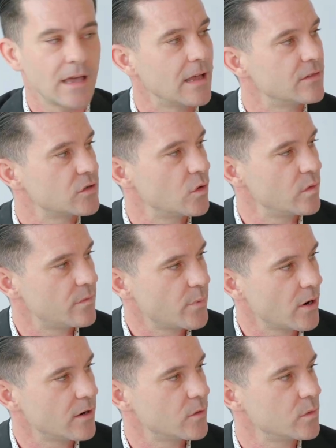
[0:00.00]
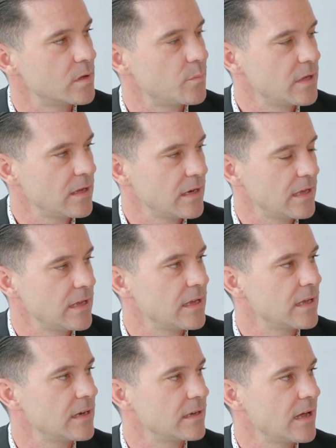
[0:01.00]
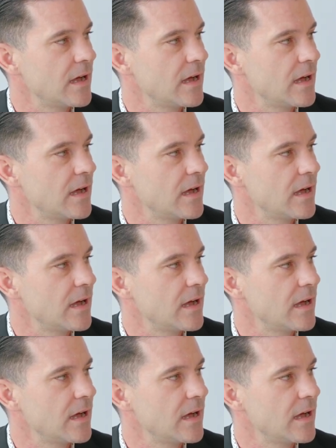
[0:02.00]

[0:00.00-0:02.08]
And so we've partnered with the Peony, and